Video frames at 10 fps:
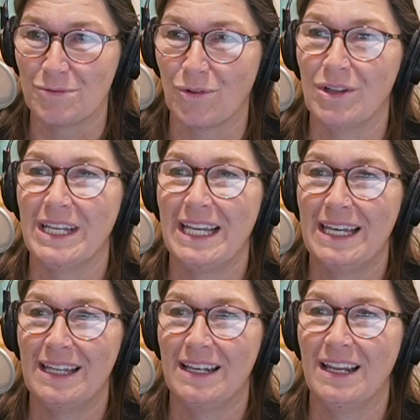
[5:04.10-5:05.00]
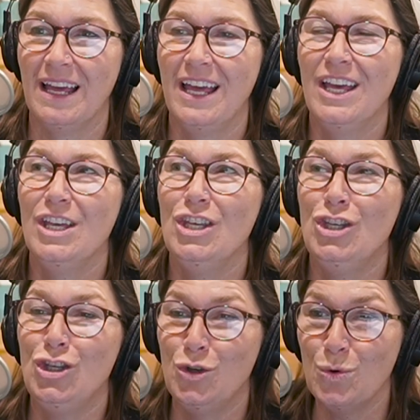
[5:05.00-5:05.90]
rolling in,
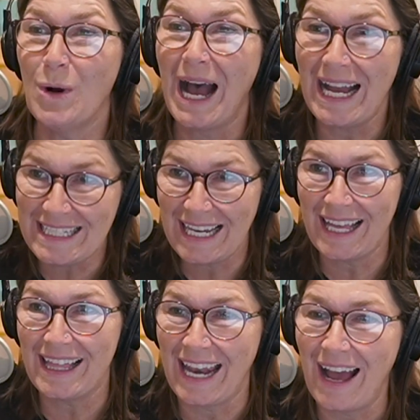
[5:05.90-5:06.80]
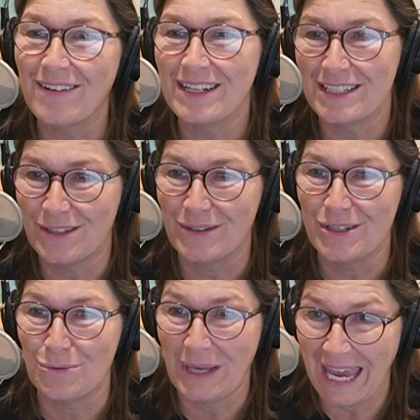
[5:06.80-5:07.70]
you hightail it out as soon as
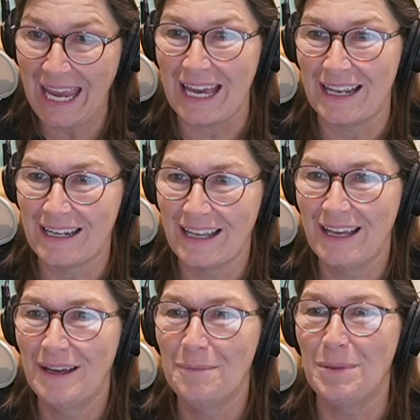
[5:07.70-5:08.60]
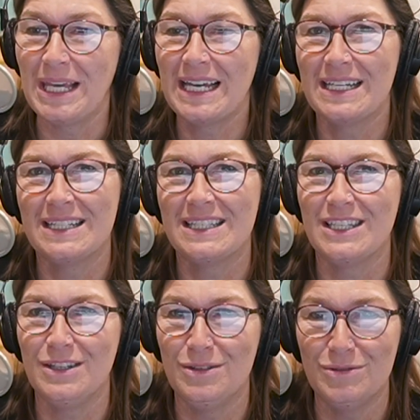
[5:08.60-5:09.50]
you can because
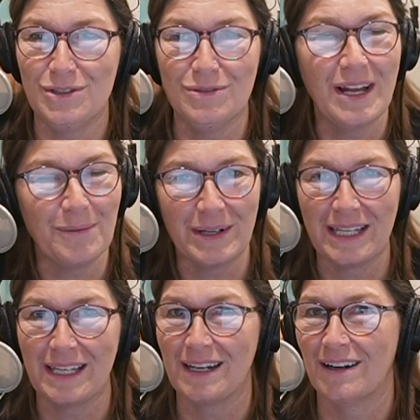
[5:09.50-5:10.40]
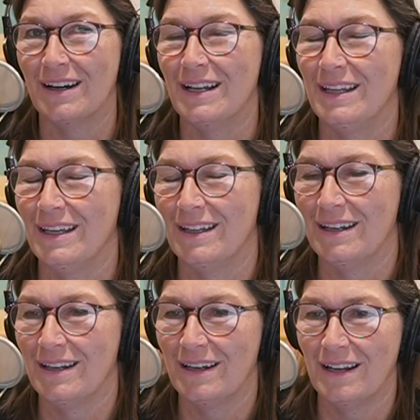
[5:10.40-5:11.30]
you do not want to get caught
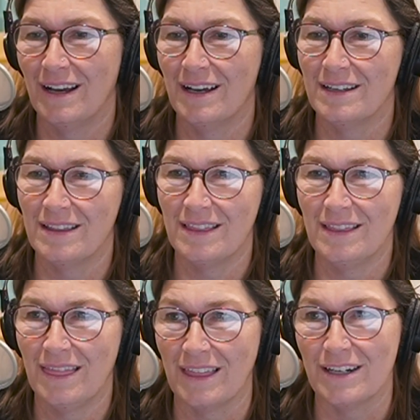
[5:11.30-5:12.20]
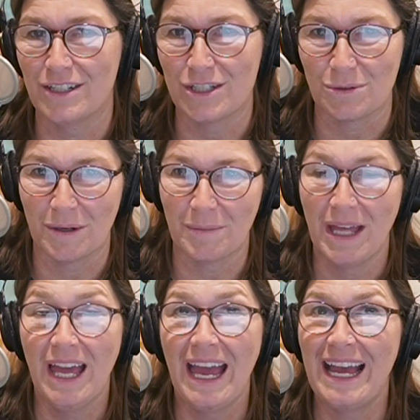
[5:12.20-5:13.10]
in a thunderstorm.
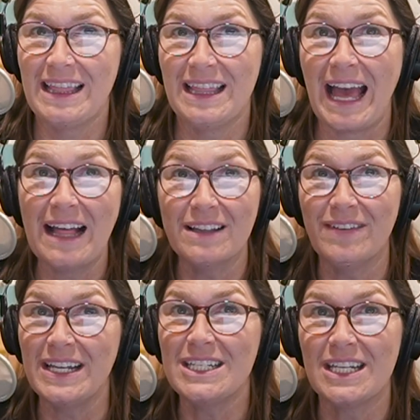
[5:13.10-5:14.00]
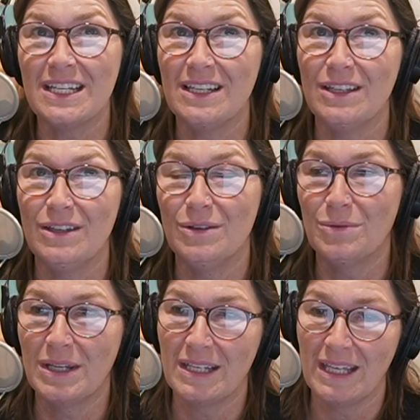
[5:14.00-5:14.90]
At elevation, you
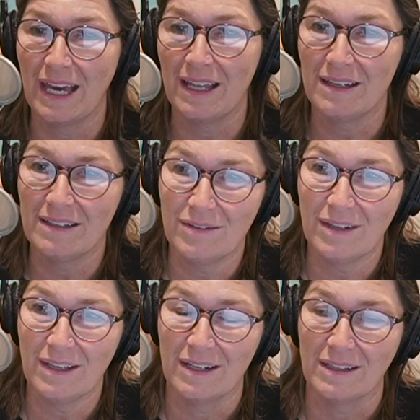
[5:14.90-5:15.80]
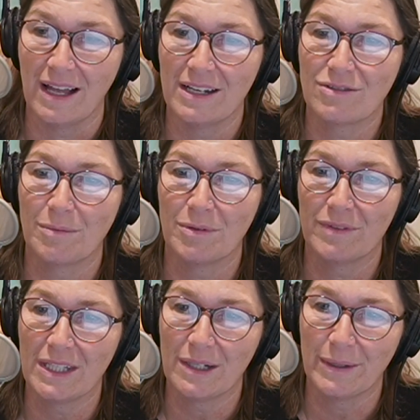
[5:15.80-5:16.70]
can get in a lot of trouble
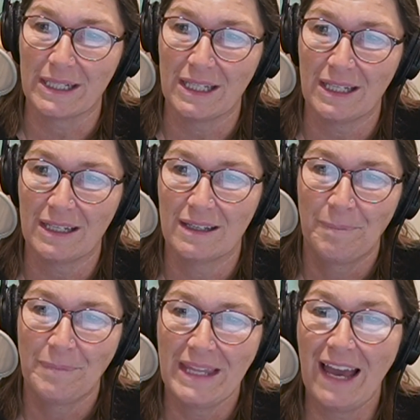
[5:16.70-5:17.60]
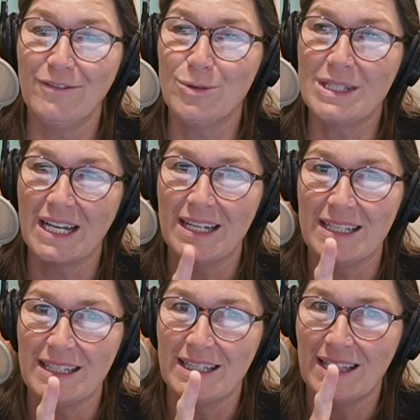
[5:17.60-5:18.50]
really quickly. Have you
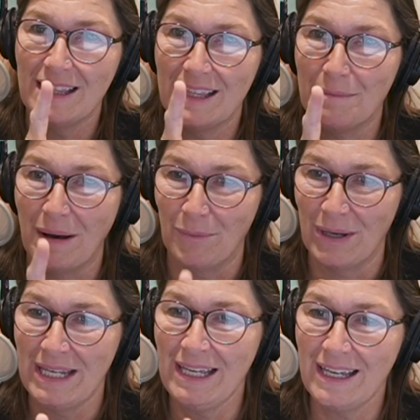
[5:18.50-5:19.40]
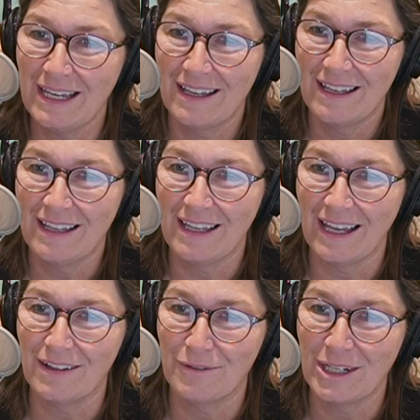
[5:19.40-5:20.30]
done Mount Whitney in
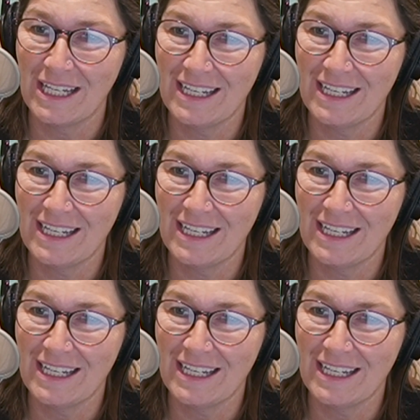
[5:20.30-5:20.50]
California?